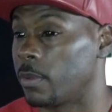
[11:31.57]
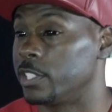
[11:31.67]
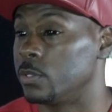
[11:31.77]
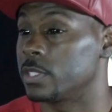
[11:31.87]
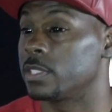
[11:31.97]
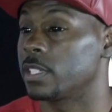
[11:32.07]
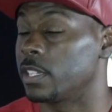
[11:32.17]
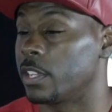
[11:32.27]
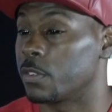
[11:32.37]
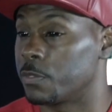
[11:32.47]
I use it to get
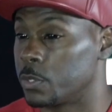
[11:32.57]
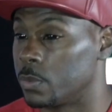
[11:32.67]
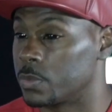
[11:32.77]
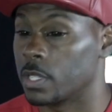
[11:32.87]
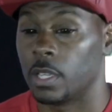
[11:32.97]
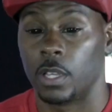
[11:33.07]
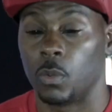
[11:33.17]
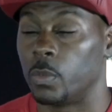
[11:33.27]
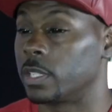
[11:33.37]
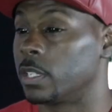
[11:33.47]
interviews
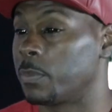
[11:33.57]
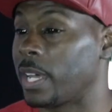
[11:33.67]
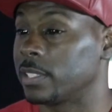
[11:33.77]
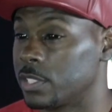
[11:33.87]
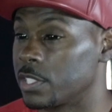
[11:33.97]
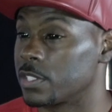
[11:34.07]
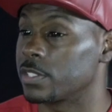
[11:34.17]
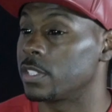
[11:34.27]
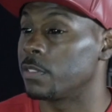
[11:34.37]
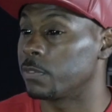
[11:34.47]
with politicians
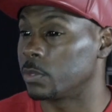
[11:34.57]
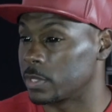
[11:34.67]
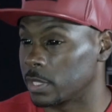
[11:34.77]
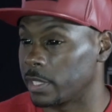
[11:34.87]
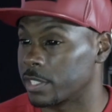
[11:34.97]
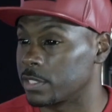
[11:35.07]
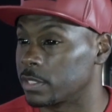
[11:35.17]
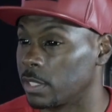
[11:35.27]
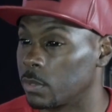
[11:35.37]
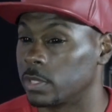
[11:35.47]
and influence elections
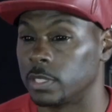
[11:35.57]
locally.